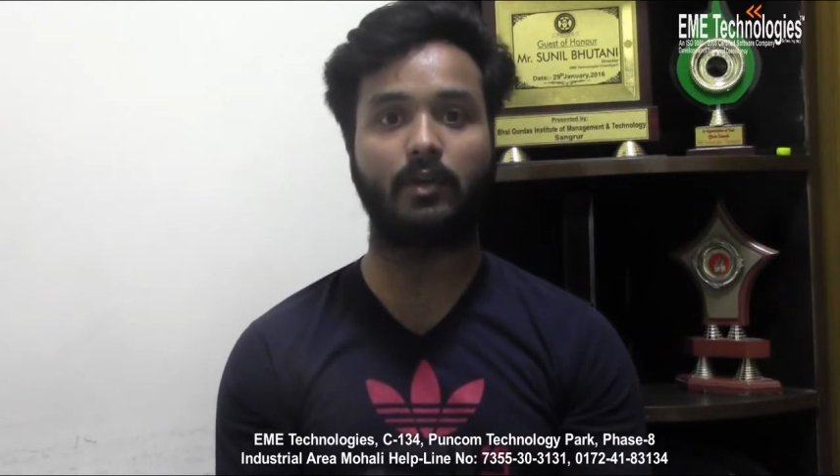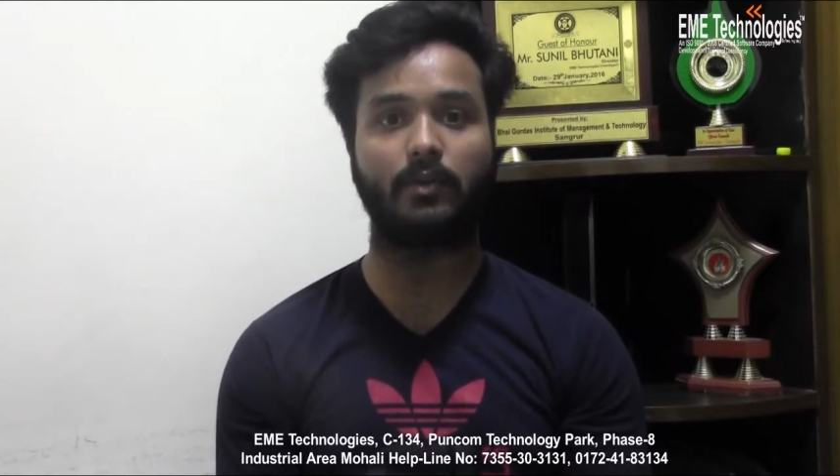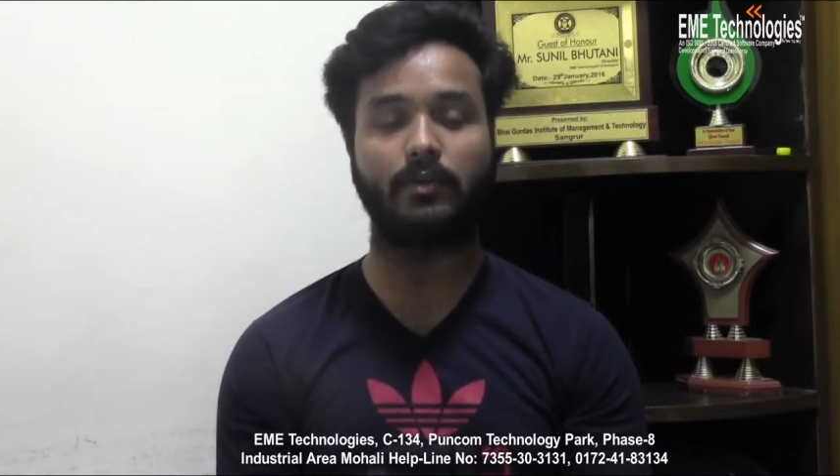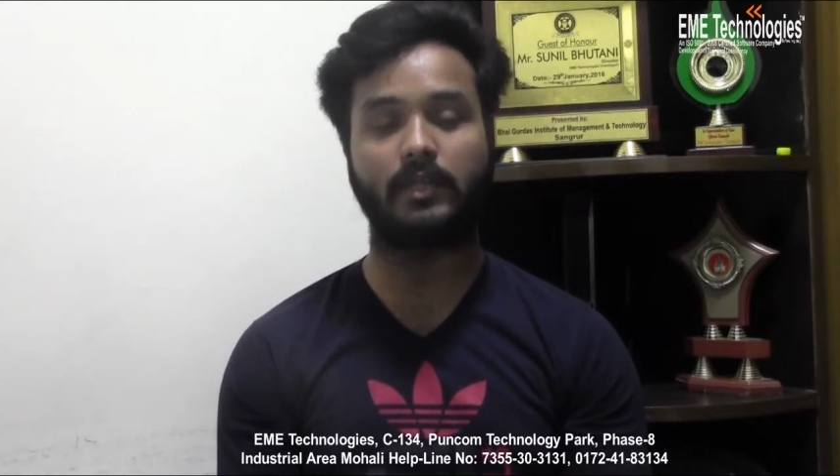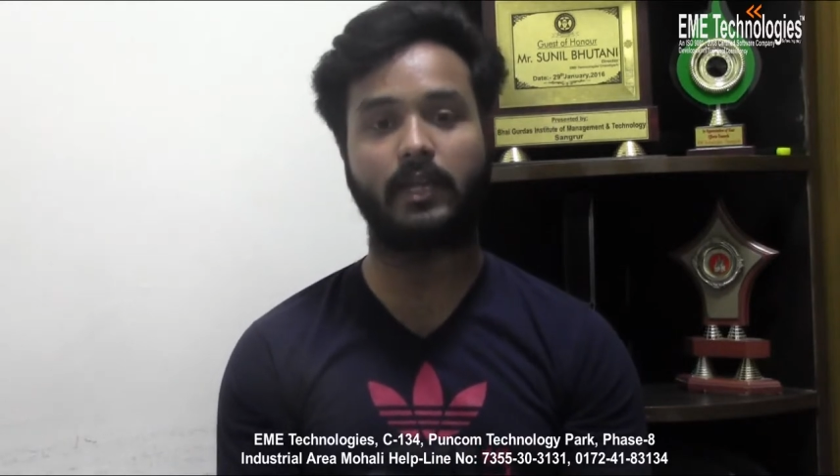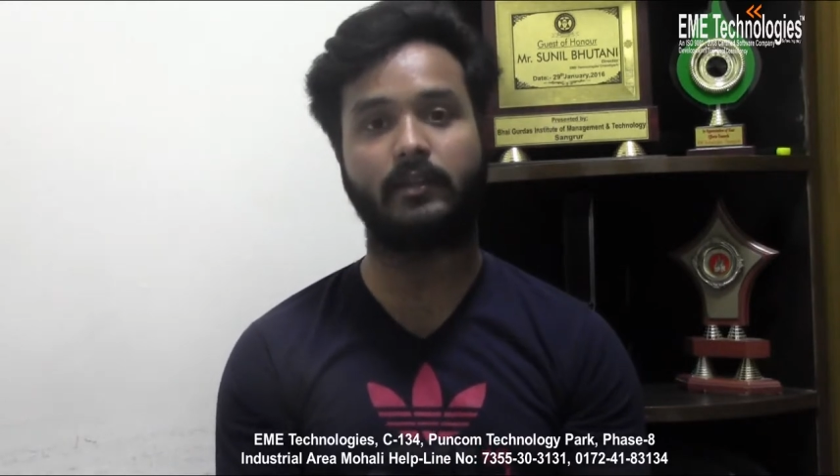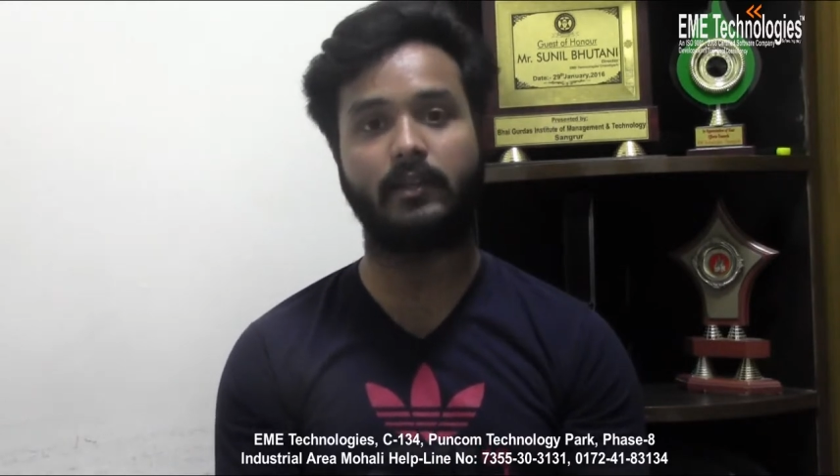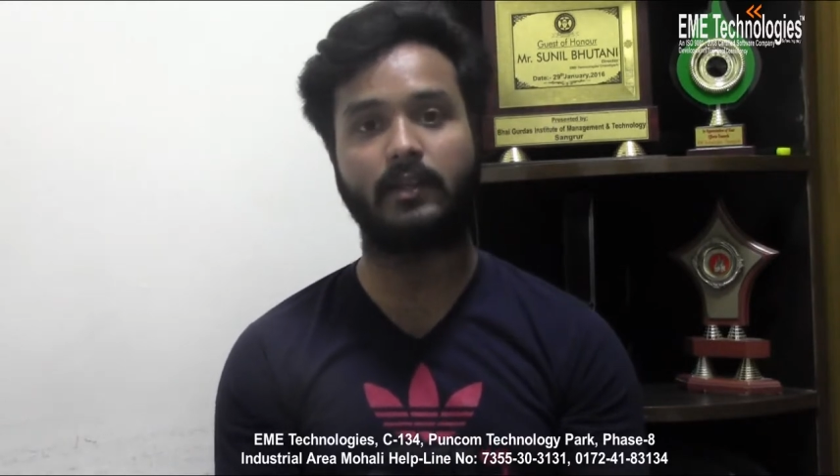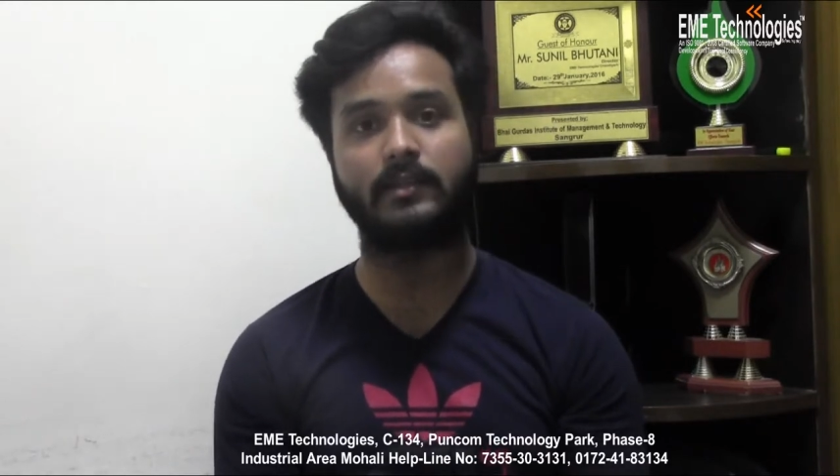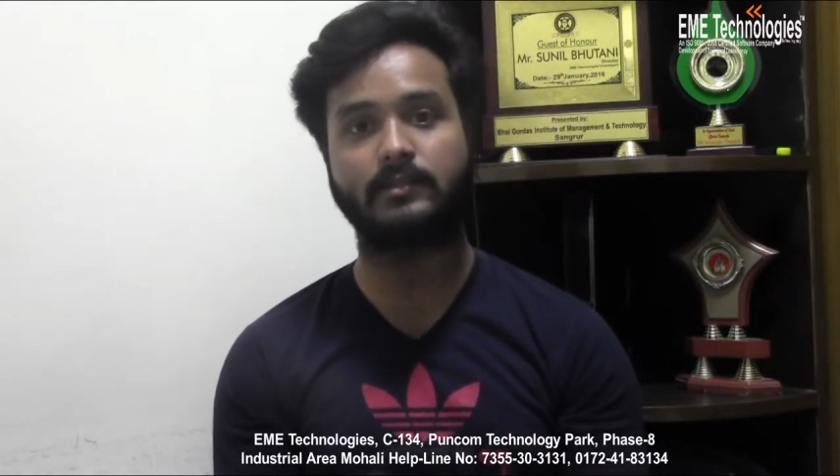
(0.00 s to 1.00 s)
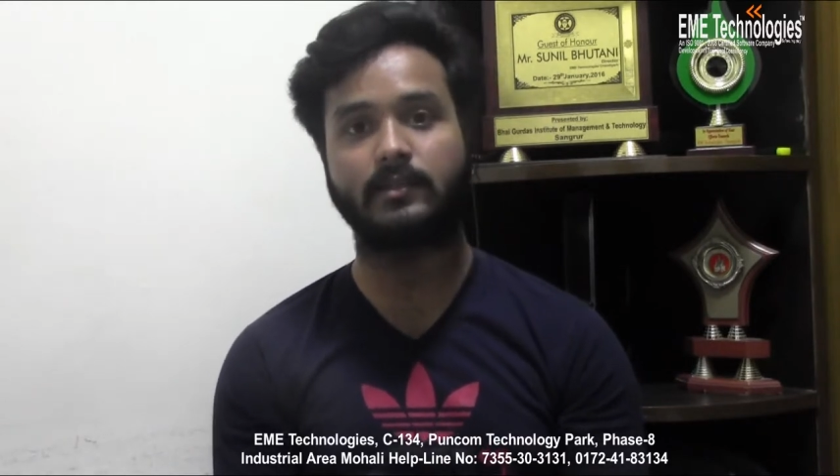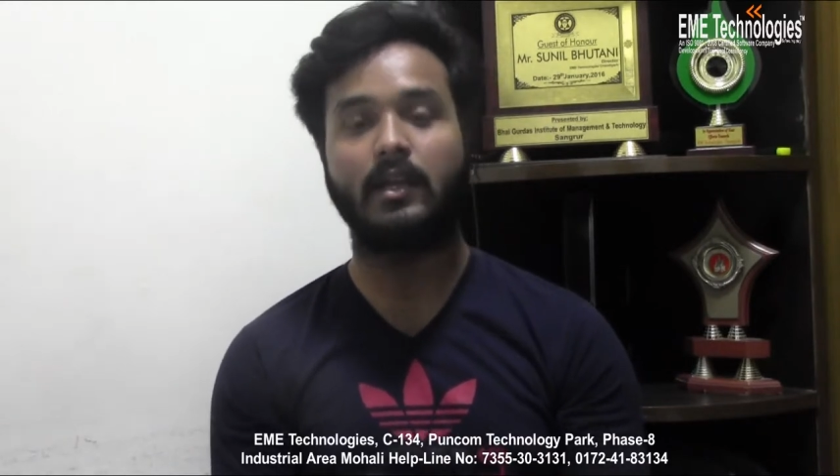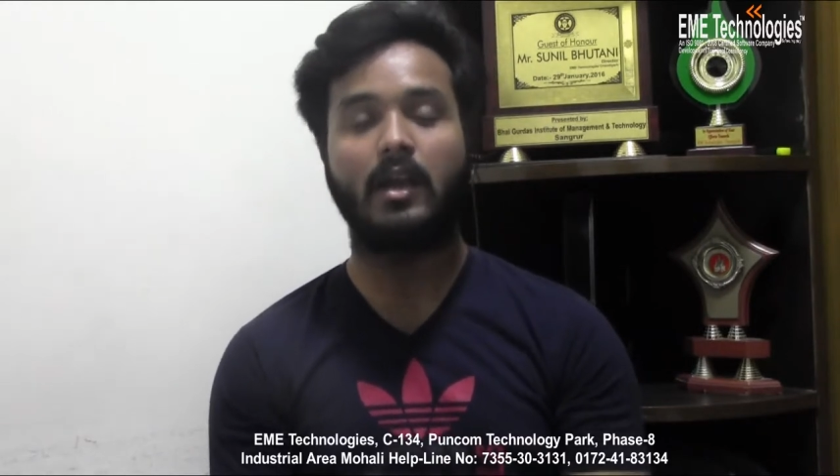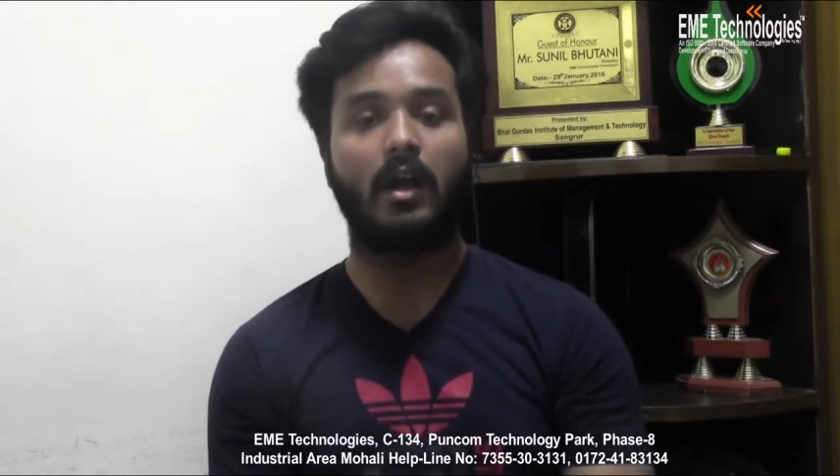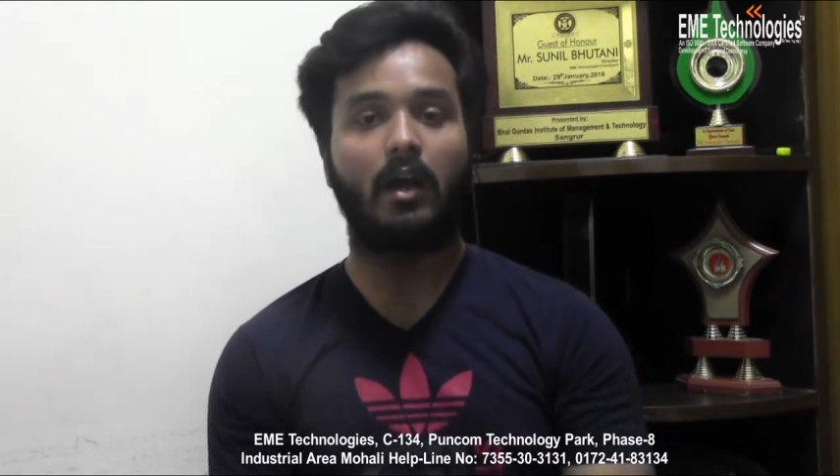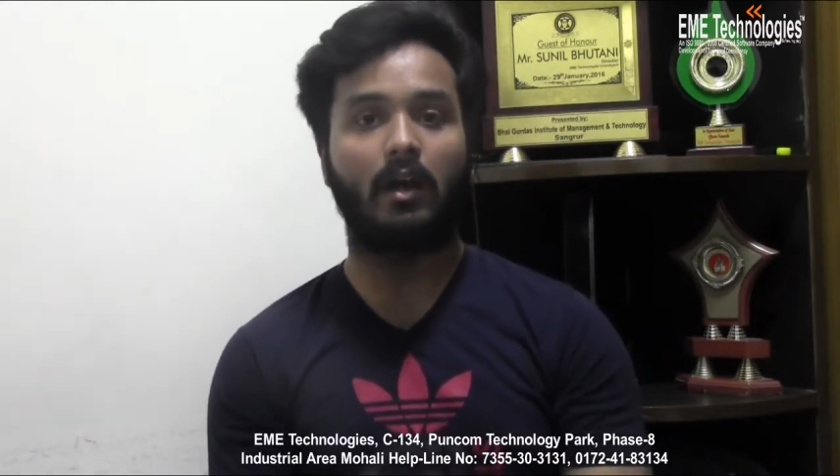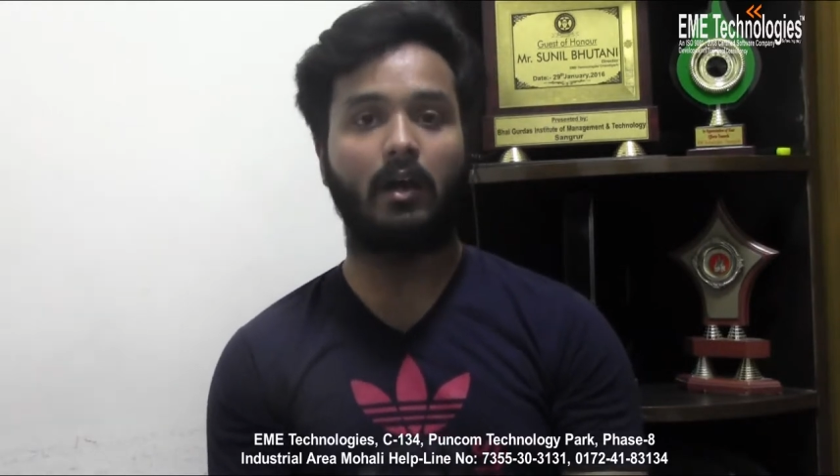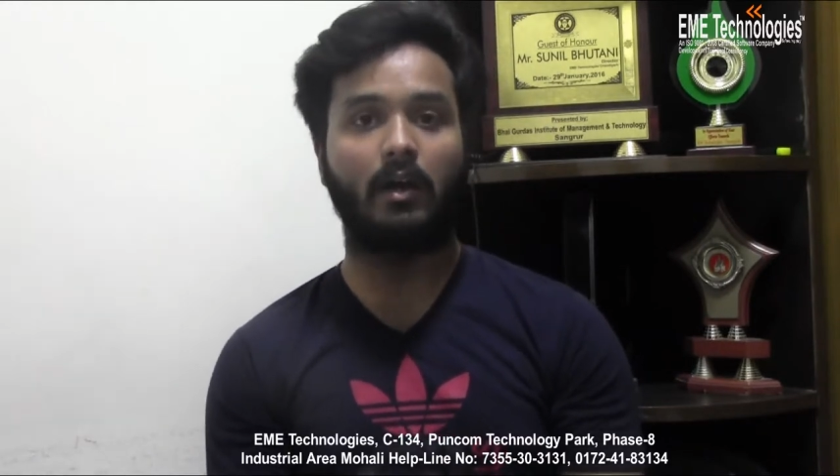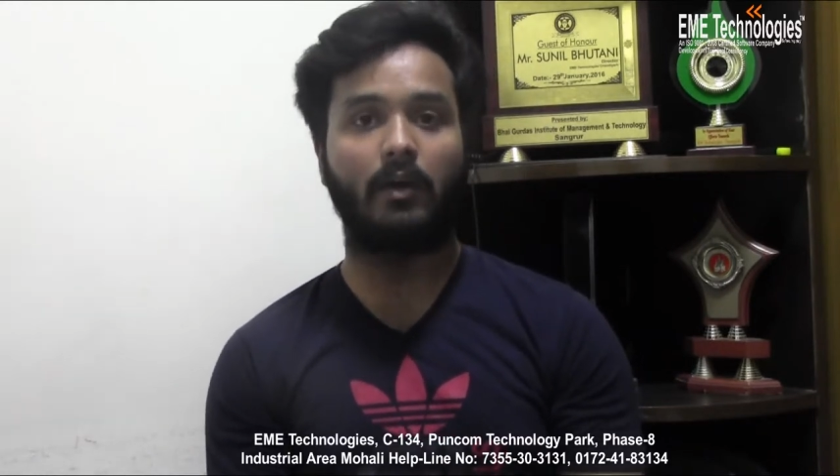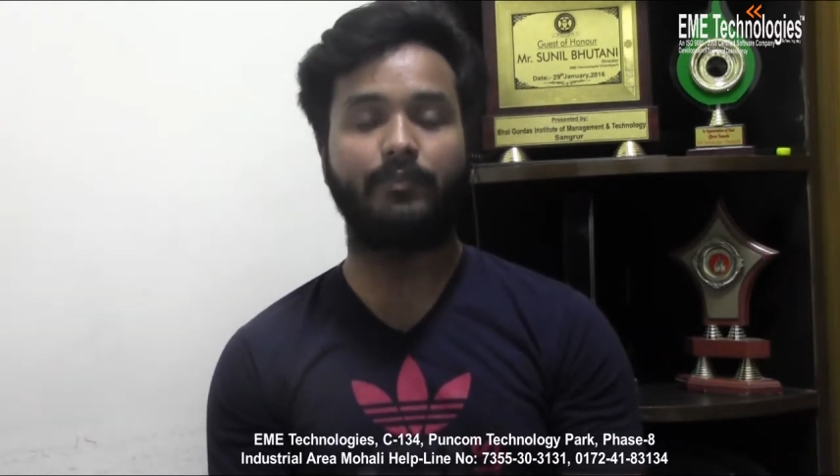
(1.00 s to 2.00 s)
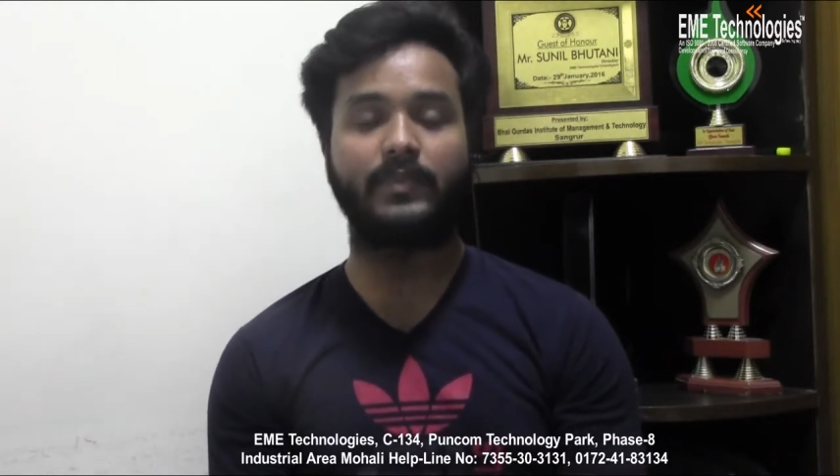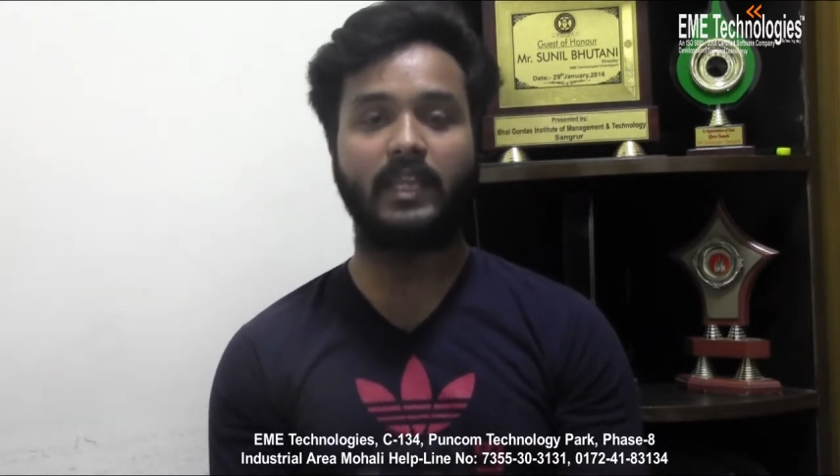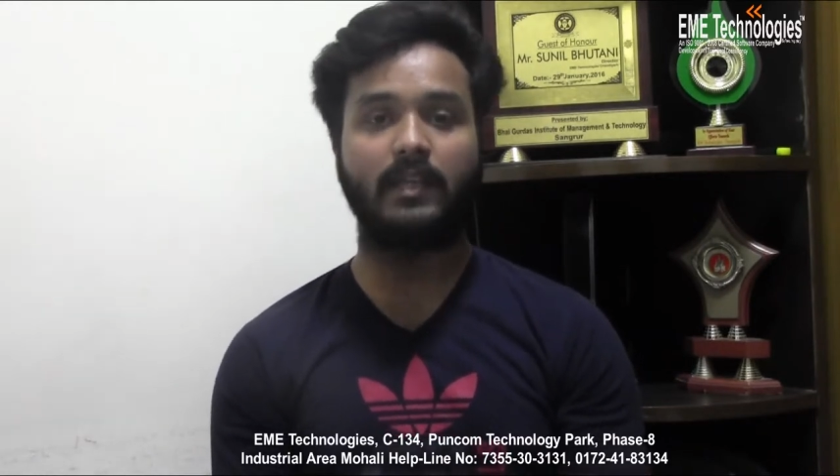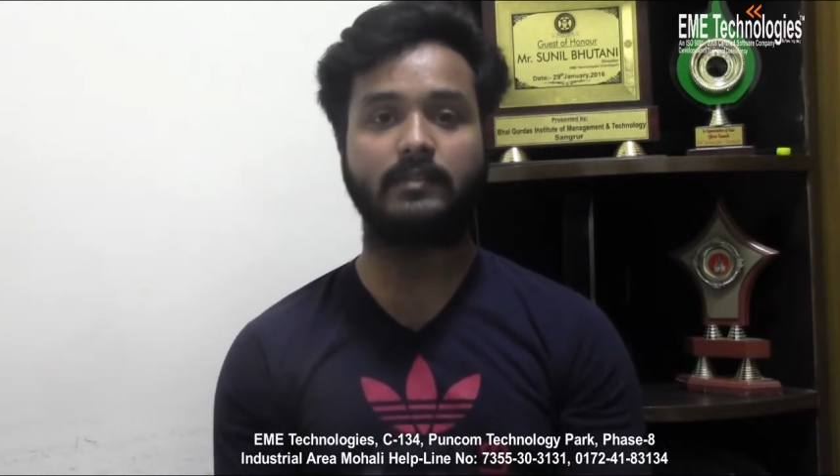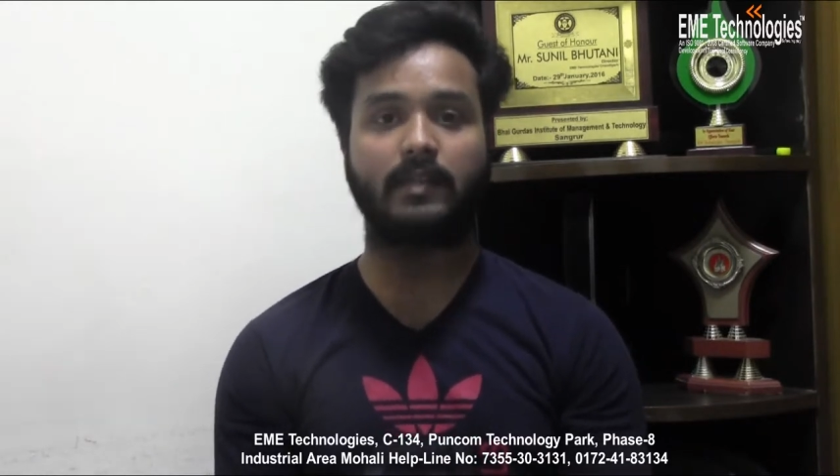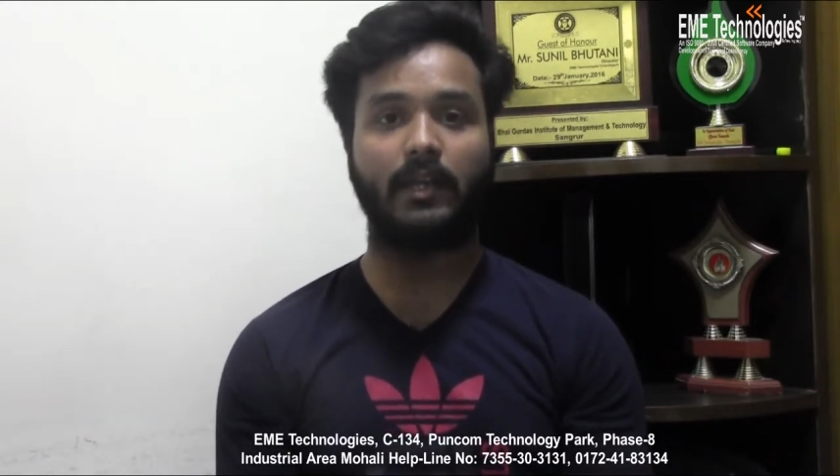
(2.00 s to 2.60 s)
to know that there is